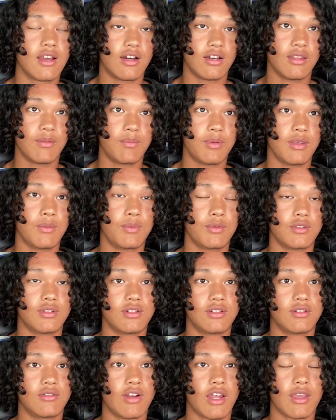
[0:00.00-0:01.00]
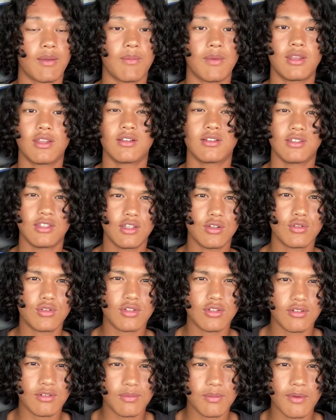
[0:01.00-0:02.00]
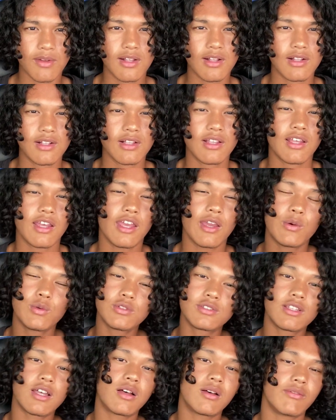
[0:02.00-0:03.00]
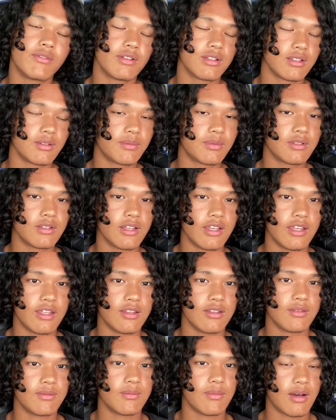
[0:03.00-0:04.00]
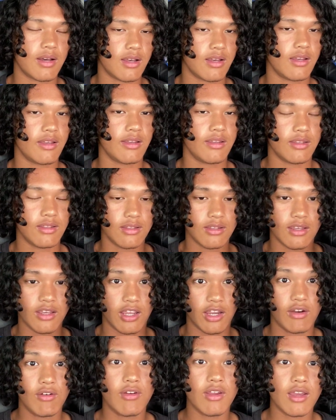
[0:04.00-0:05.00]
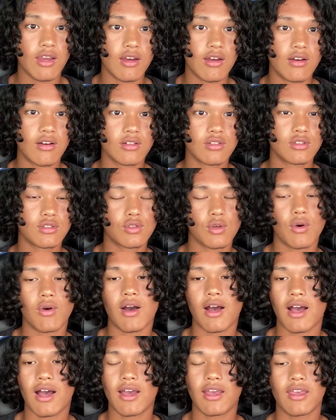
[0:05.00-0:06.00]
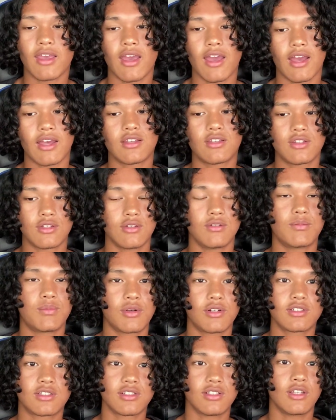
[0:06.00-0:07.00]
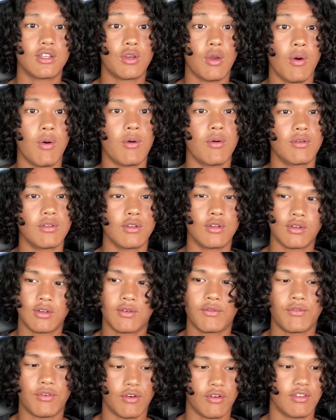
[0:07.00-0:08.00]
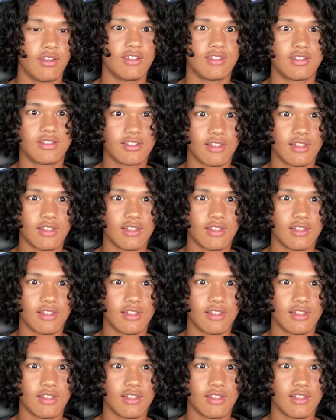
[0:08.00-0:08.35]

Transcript: other people recommended on YouTube, it was not available in my area. So I had to personally go look for this